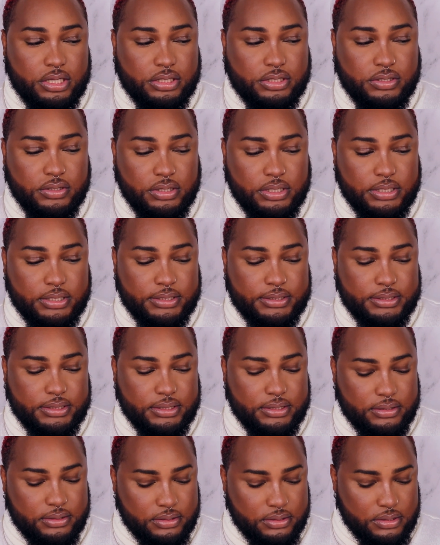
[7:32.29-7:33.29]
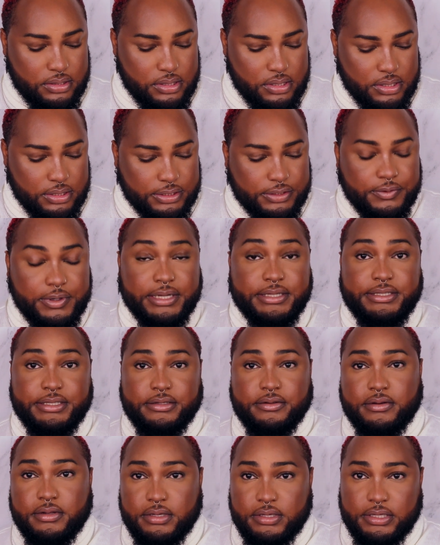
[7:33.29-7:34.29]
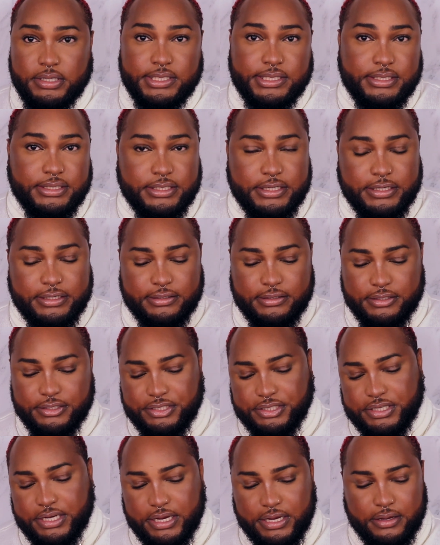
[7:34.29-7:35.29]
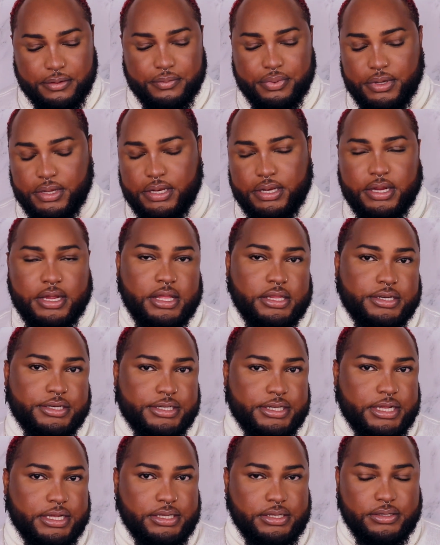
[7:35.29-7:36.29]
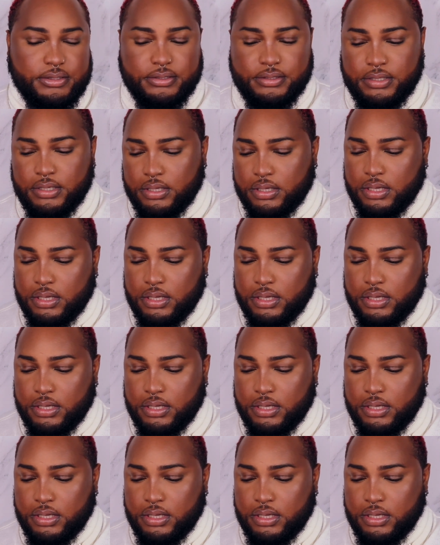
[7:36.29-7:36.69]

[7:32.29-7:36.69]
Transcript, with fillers: two looks, two identical looks in terms of shape and the colors that I use.